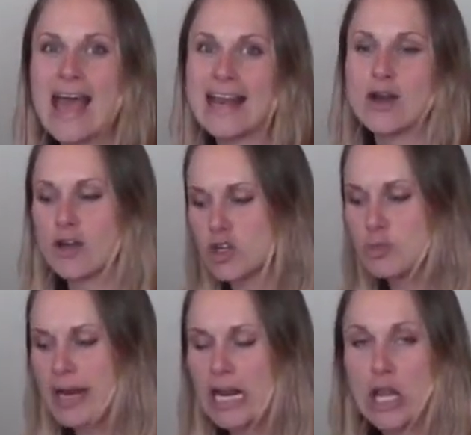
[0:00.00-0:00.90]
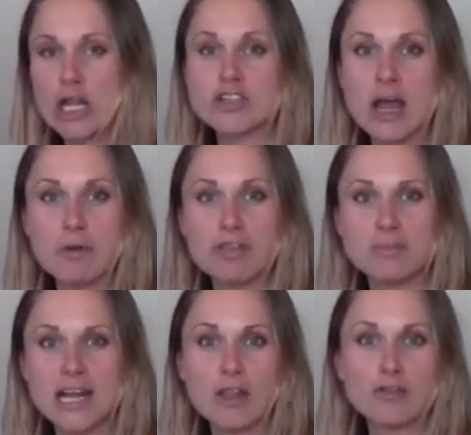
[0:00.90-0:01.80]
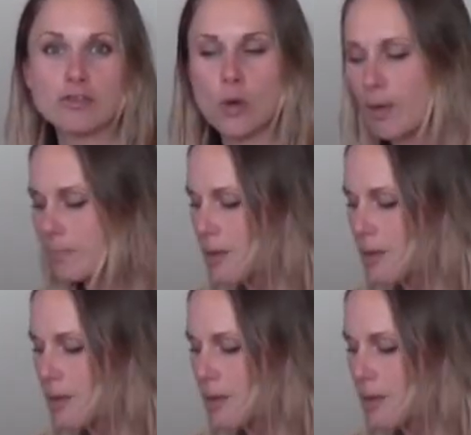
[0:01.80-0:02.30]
and you're spending a lot of time with them down on the floor.